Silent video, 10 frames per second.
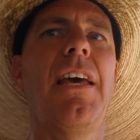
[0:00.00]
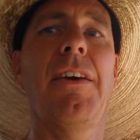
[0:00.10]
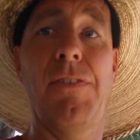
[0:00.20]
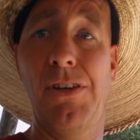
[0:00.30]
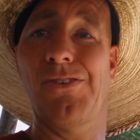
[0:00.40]

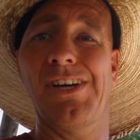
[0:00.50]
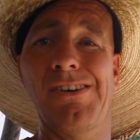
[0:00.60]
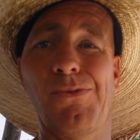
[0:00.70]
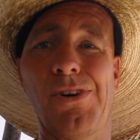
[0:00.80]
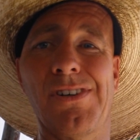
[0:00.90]
If you don't
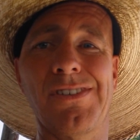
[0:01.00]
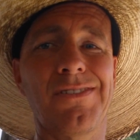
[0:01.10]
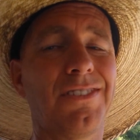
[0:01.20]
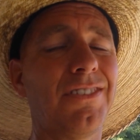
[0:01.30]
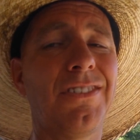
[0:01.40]
have water,
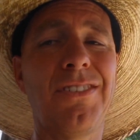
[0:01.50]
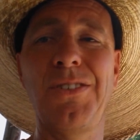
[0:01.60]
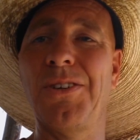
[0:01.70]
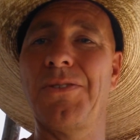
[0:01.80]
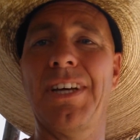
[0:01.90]

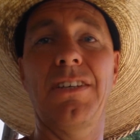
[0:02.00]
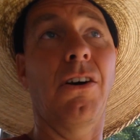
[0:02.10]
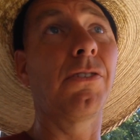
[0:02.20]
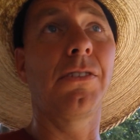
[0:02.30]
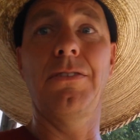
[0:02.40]
you
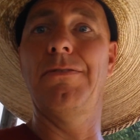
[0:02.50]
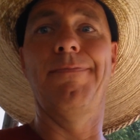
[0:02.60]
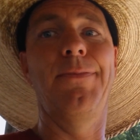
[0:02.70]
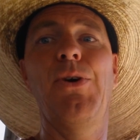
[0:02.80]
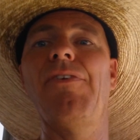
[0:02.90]

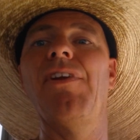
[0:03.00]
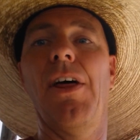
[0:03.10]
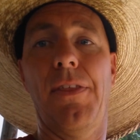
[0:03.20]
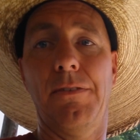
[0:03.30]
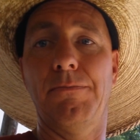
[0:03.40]
have
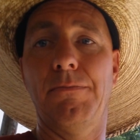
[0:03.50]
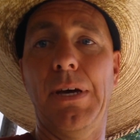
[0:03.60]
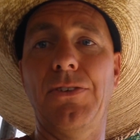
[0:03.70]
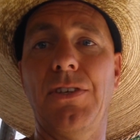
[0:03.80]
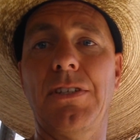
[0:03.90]
nothing,
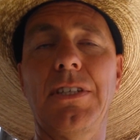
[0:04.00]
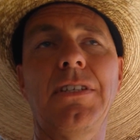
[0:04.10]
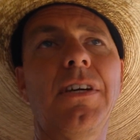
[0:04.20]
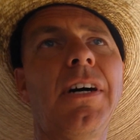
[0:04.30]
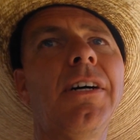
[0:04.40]
basically.
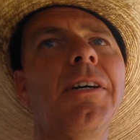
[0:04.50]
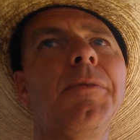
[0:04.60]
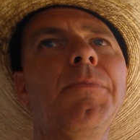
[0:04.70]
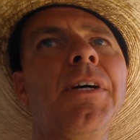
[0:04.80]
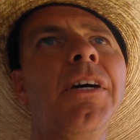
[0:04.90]

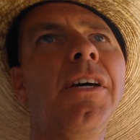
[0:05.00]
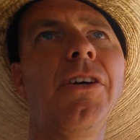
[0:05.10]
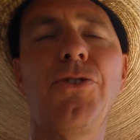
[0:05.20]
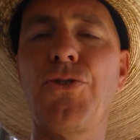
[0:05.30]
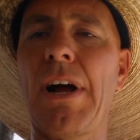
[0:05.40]

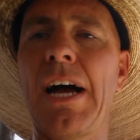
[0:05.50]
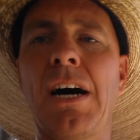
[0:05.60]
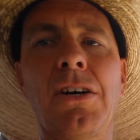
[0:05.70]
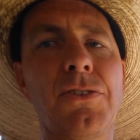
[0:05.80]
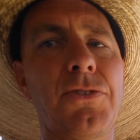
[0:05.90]
You know,
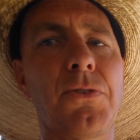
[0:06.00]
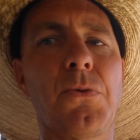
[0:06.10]
droughts